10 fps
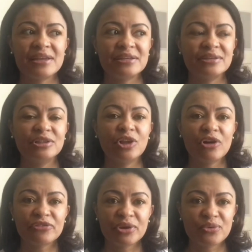I
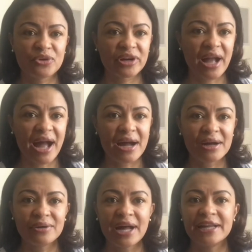love the
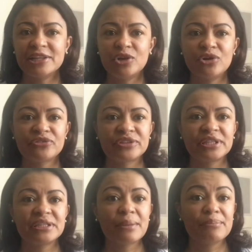workout, I love
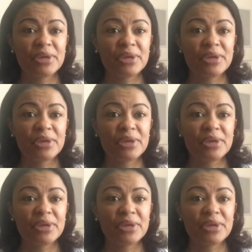the, the